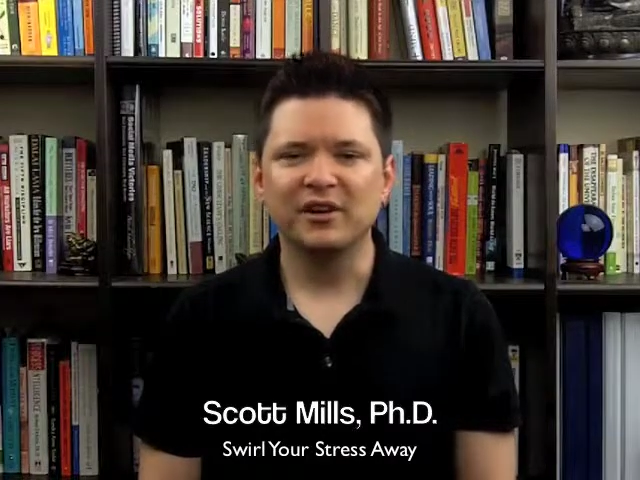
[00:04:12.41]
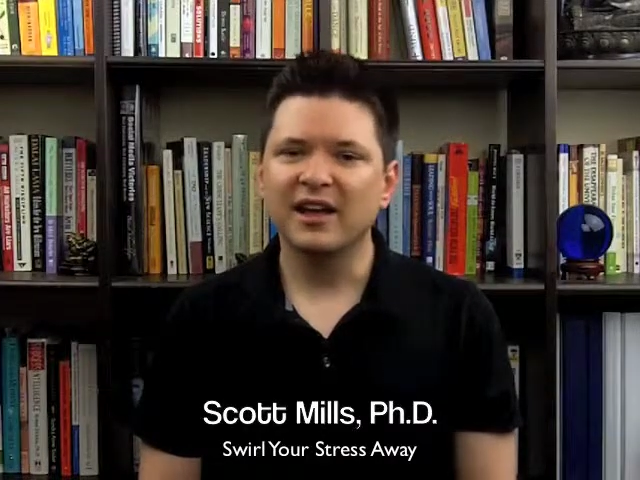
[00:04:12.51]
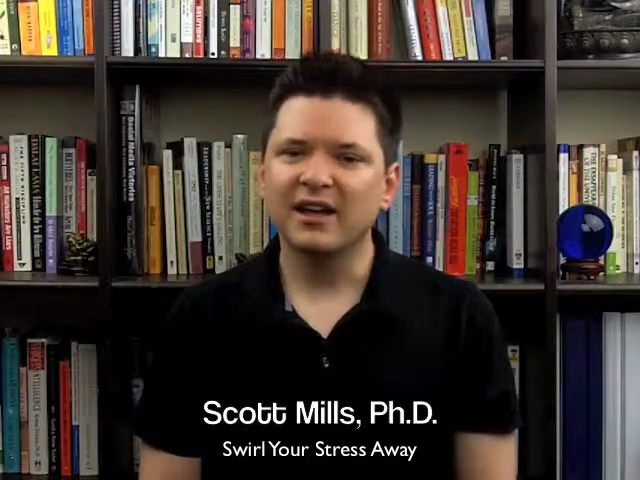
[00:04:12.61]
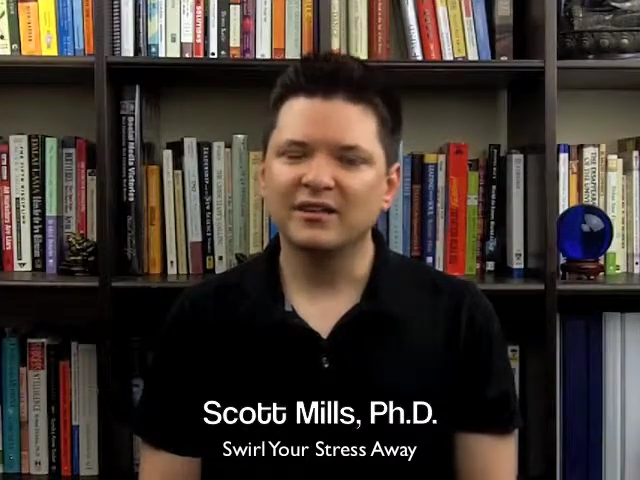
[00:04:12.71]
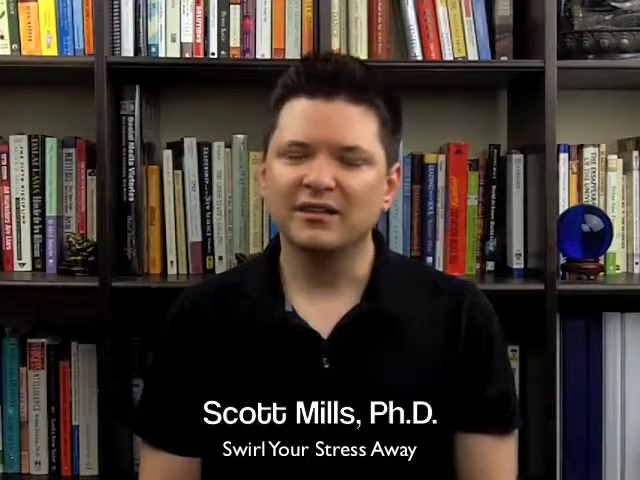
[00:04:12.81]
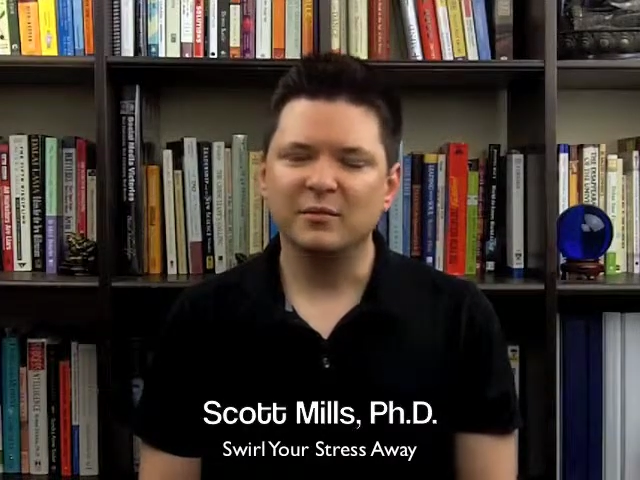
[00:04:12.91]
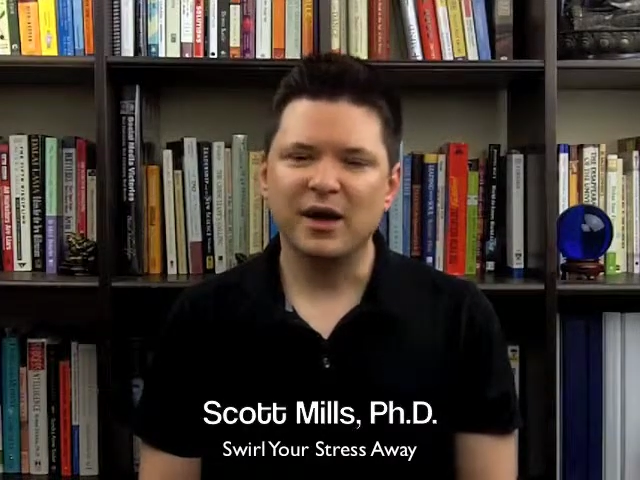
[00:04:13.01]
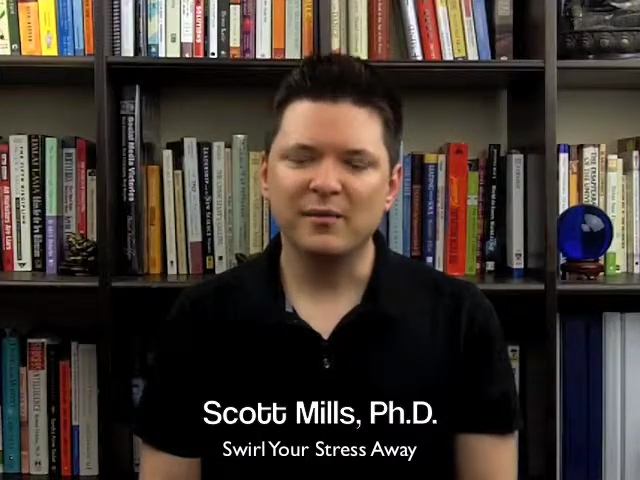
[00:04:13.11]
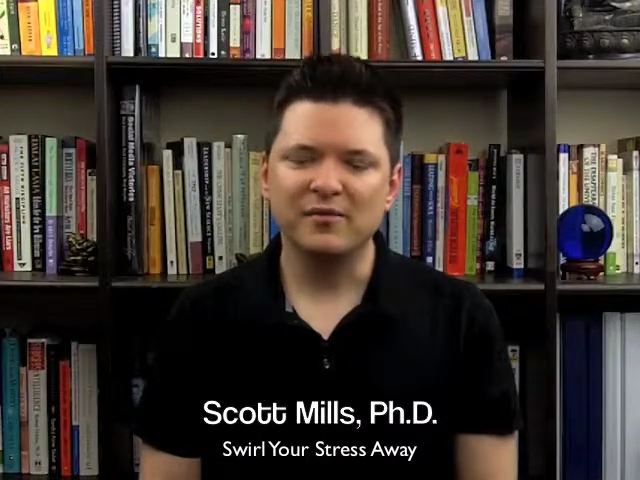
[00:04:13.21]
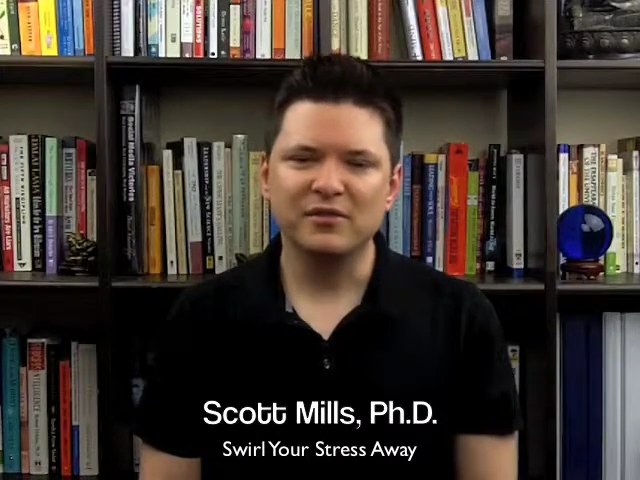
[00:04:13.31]
head to the
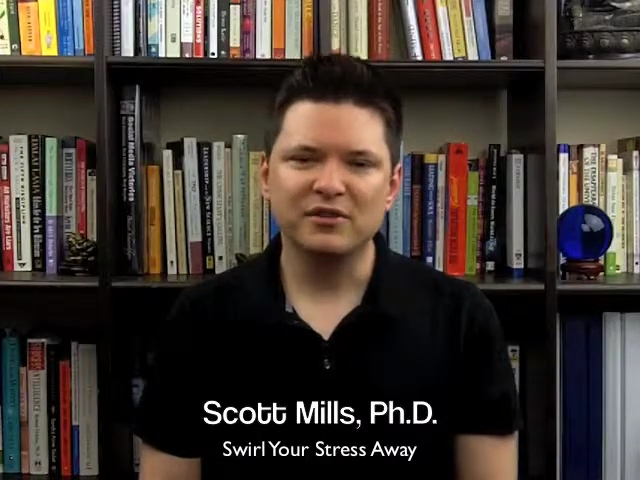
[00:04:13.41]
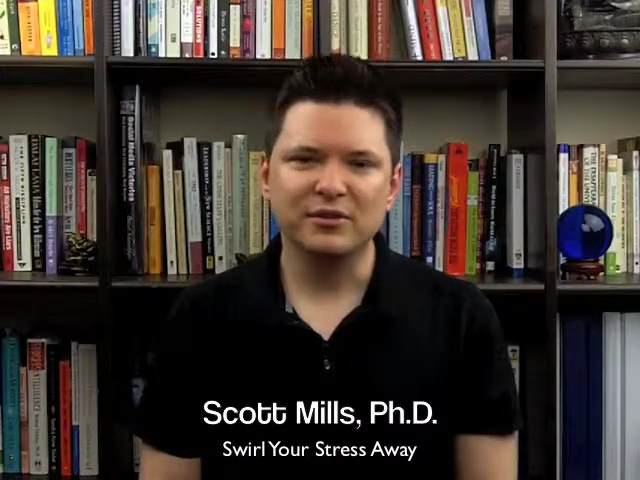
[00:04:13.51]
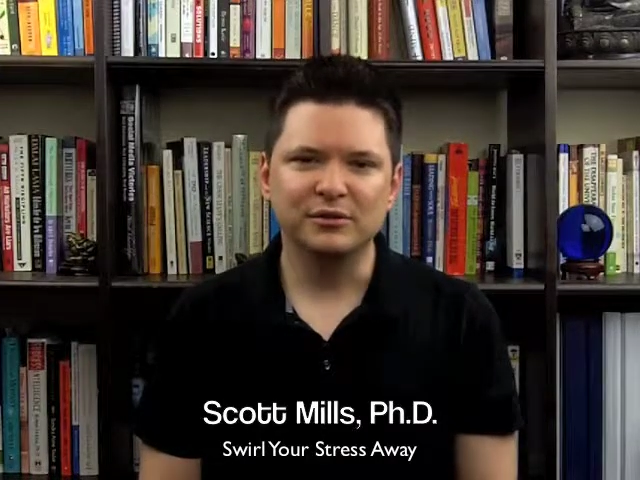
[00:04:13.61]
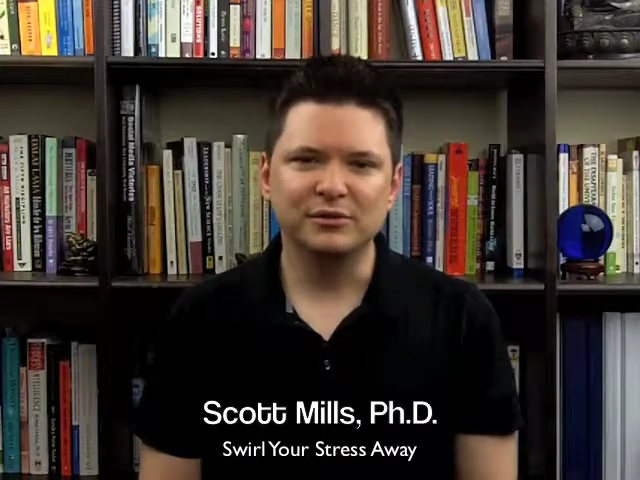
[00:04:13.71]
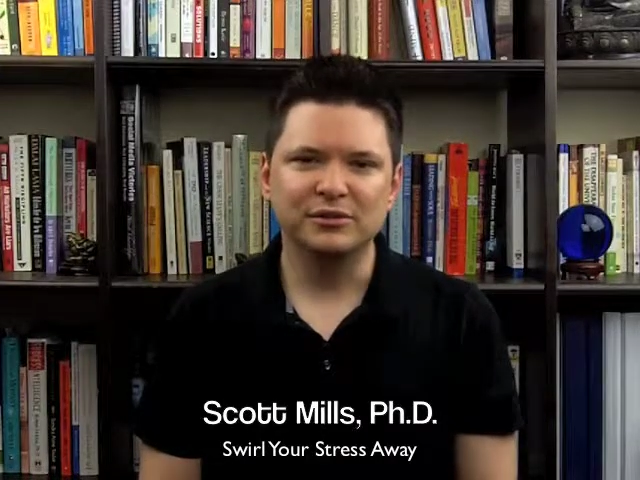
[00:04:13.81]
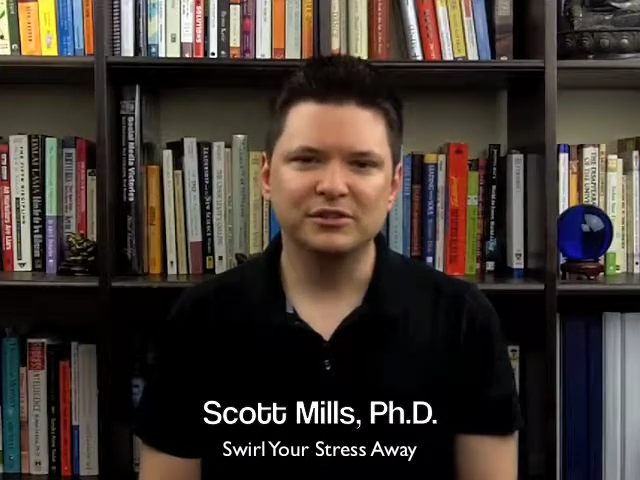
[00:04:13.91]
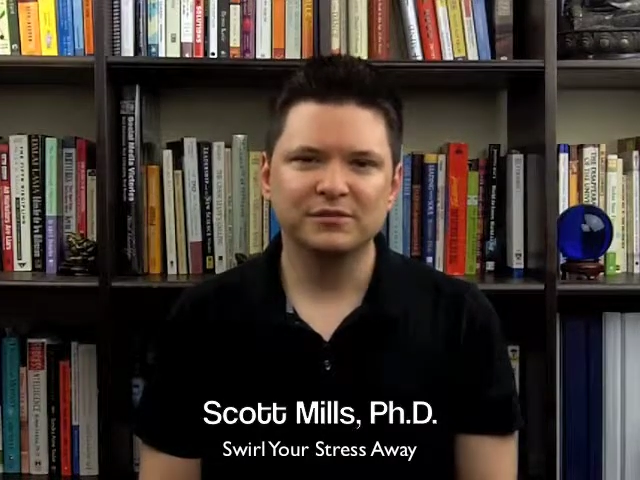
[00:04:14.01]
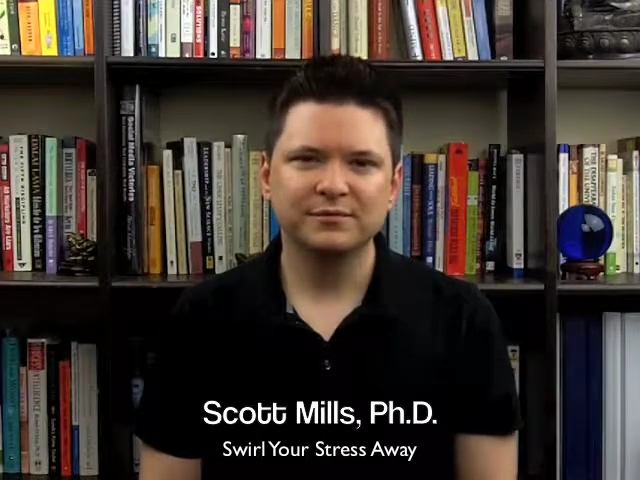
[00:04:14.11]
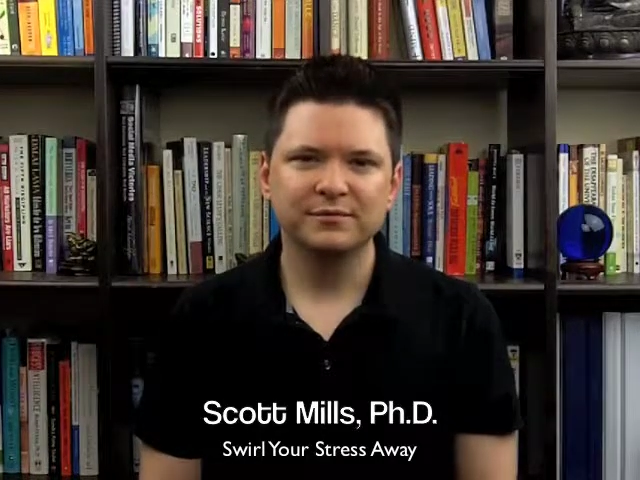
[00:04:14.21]
bottom of your toes.